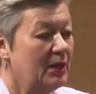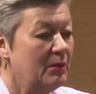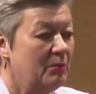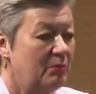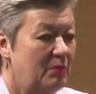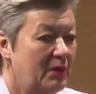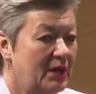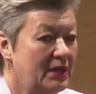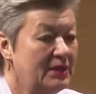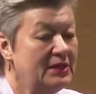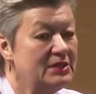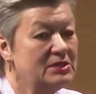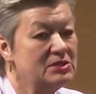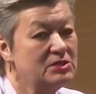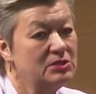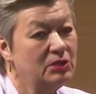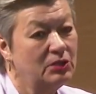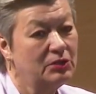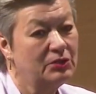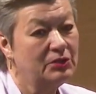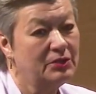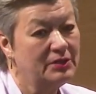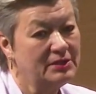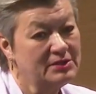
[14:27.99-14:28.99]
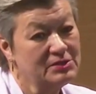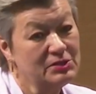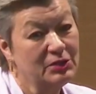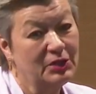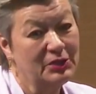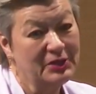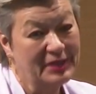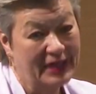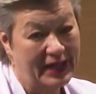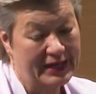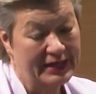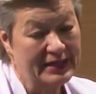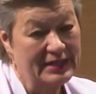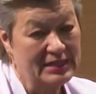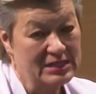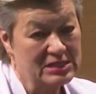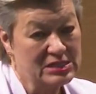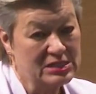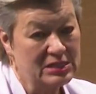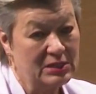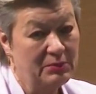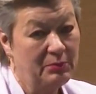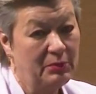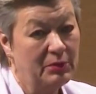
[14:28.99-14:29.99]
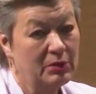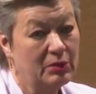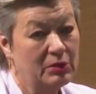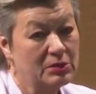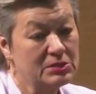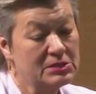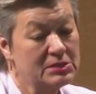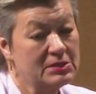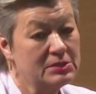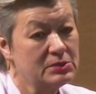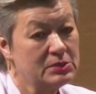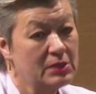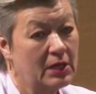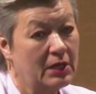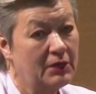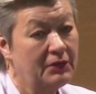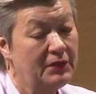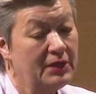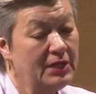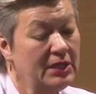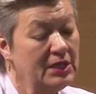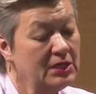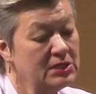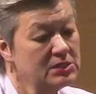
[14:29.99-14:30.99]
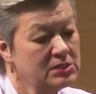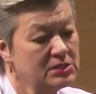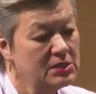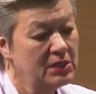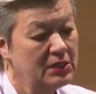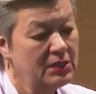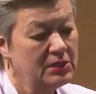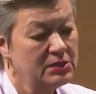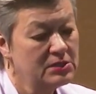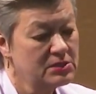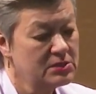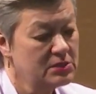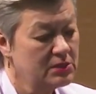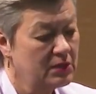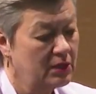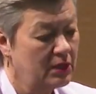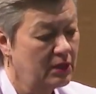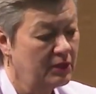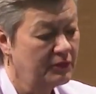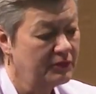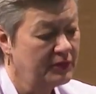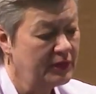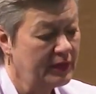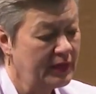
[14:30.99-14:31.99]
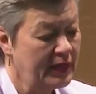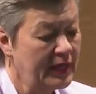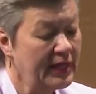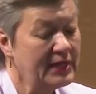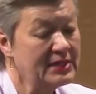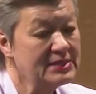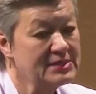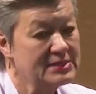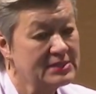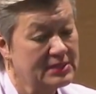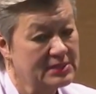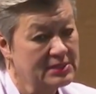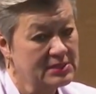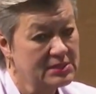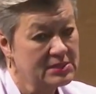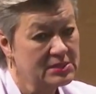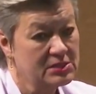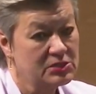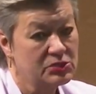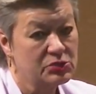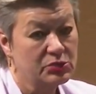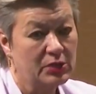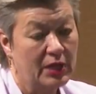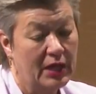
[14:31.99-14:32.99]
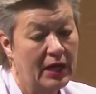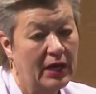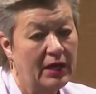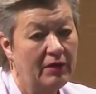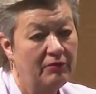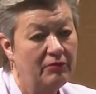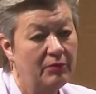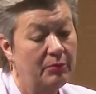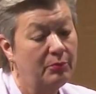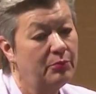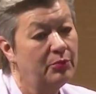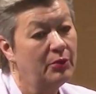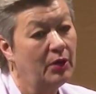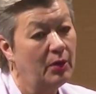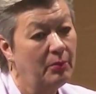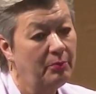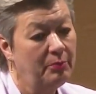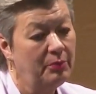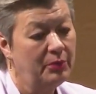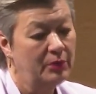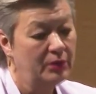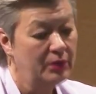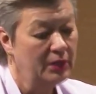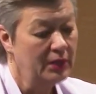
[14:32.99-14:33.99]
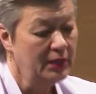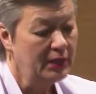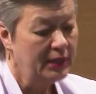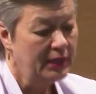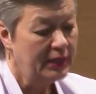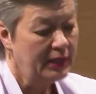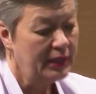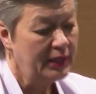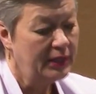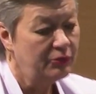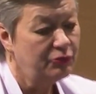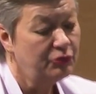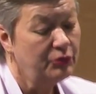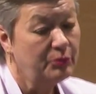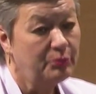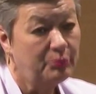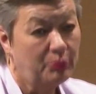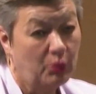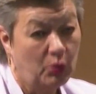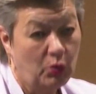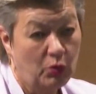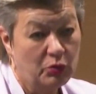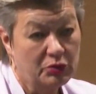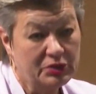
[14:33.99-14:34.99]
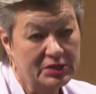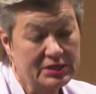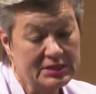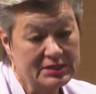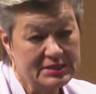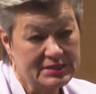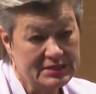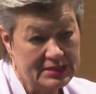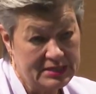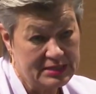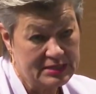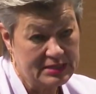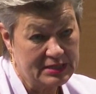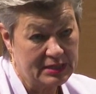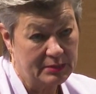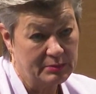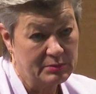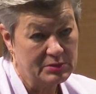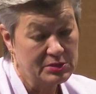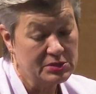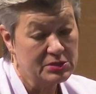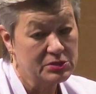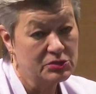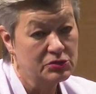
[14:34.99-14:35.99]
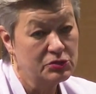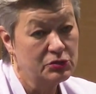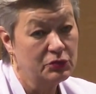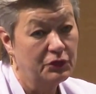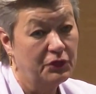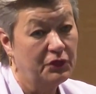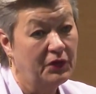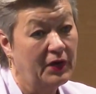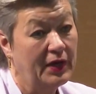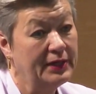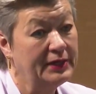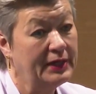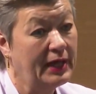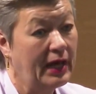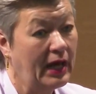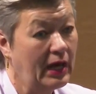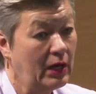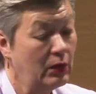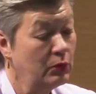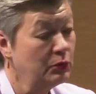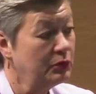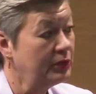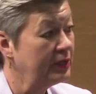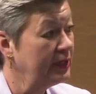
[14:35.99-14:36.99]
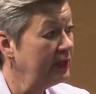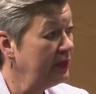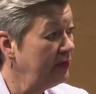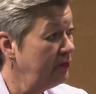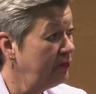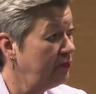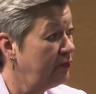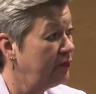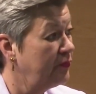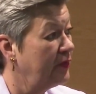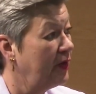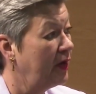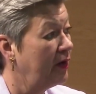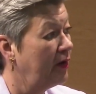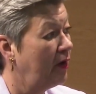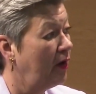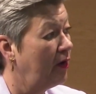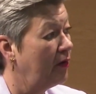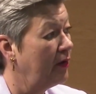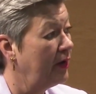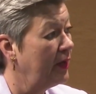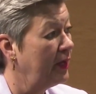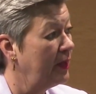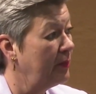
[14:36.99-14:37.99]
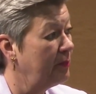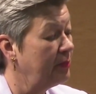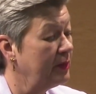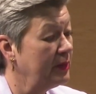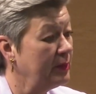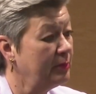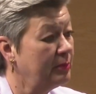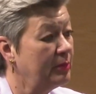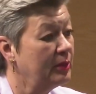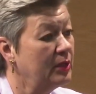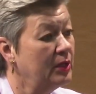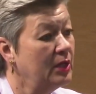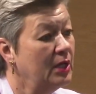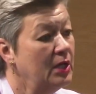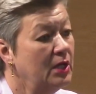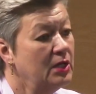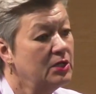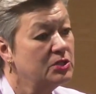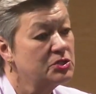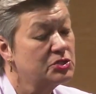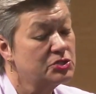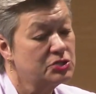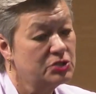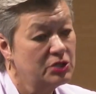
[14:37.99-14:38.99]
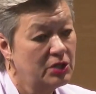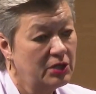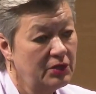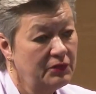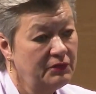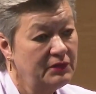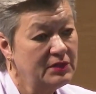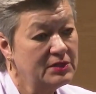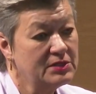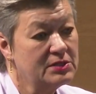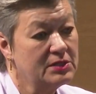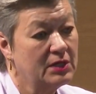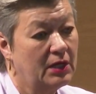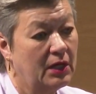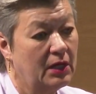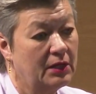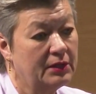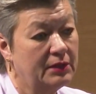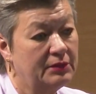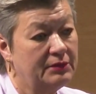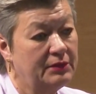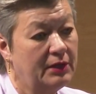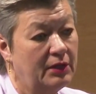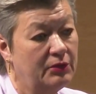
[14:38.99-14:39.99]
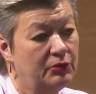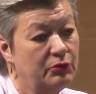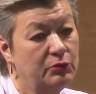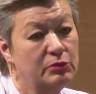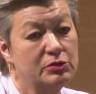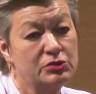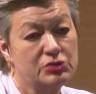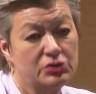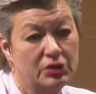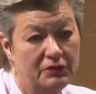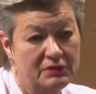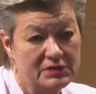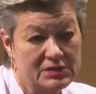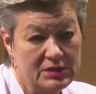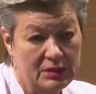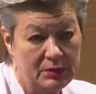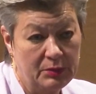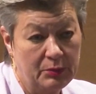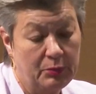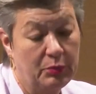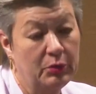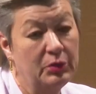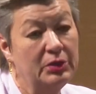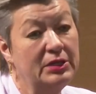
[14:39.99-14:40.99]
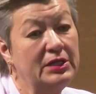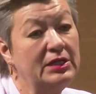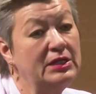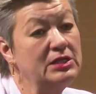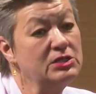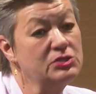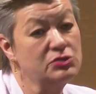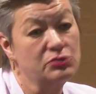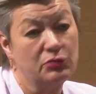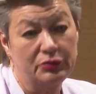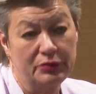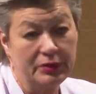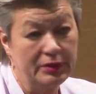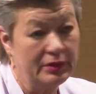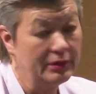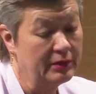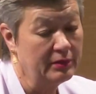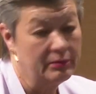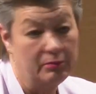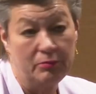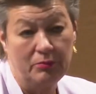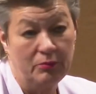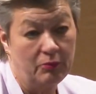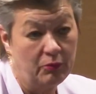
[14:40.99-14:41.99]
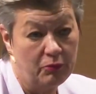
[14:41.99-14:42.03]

But it's not that easy, because I think it's of the essence to have proper reporting systems to find out if there are people service that are doing service in the police or.